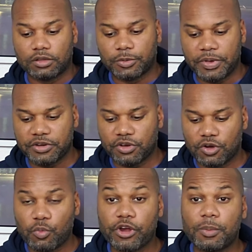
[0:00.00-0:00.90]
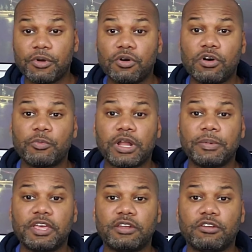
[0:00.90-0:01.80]
Depending on where I'm going when
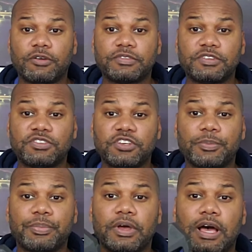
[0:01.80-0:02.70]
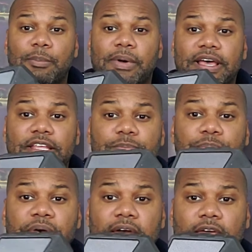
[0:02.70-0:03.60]
I'm getting off the ship, I
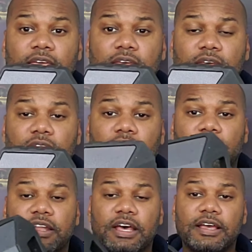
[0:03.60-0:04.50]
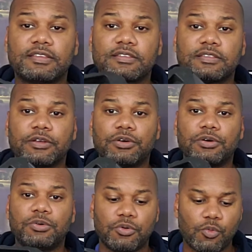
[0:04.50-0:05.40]
might pack in a nice
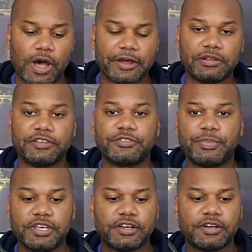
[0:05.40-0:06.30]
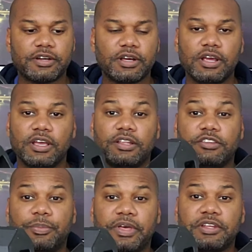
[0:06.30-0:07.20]
little wireless speaker,
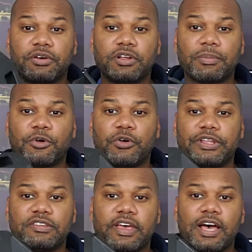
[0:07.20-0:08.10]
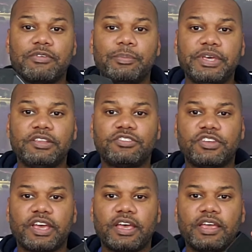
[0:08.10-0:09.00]
depending on if I'm going to have a beach
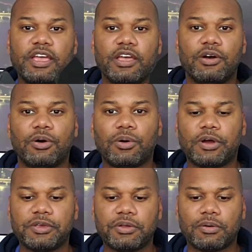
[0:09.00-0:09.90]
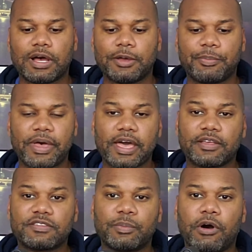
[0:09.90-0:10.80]
day, or I pack
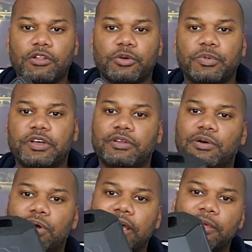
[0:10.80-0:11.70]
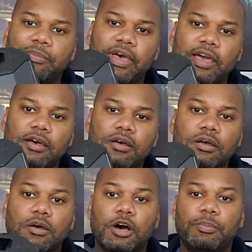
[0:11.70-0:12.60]
a smaller one, or I can pack
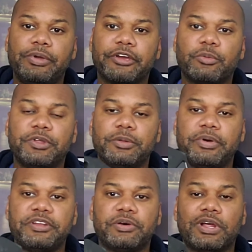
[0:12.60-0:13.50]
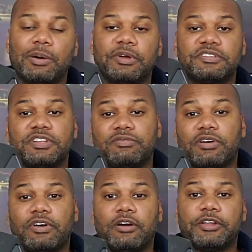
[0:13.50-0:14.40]
a bigger one, depending on how much stuff
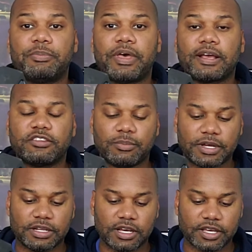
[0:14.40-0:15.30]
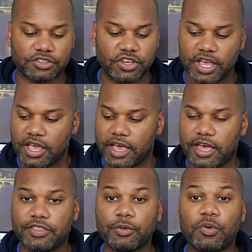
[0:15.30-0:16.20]
I've already packed in my luggage.
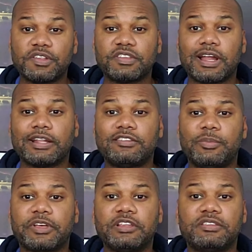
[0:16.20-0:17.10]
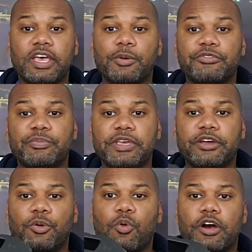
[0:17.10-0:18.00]
And the ones that I typically take with me
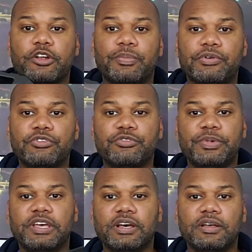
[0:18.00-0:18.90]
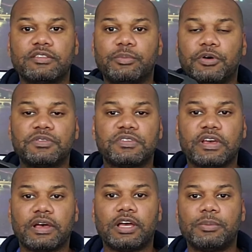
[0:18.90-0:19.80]
are waterproof, because most
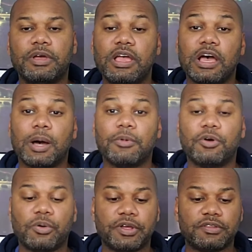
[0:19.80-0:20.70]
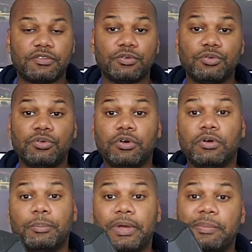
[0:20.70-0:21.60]
time I'm going to
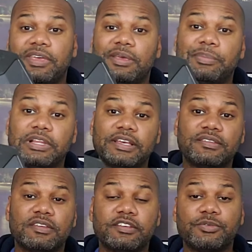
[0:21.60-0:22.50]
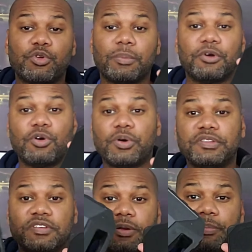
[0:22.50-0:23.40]
maybe places where I'm
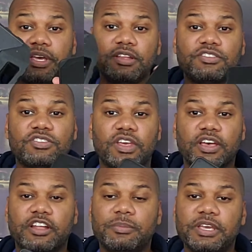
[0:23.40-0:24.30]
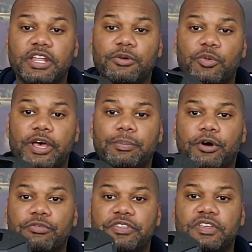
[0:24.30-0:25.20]
going to the beach and going to be getting wet.
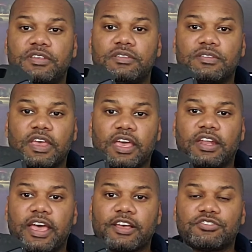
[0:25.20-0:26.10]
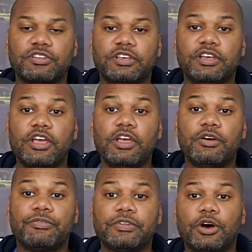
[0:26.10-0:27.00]
Both of these can actually
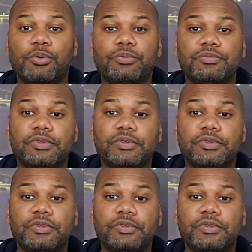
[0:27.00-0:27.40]
float